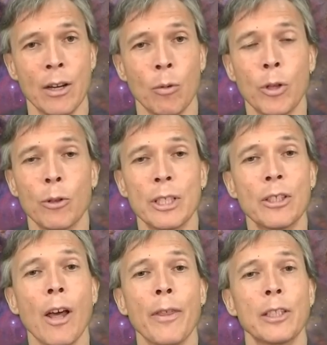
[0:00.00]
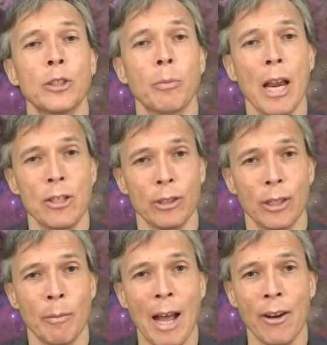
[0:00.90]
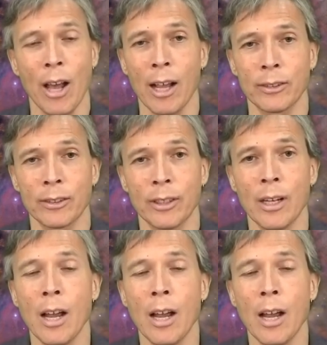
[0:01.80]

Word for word: where there is nothing special about us,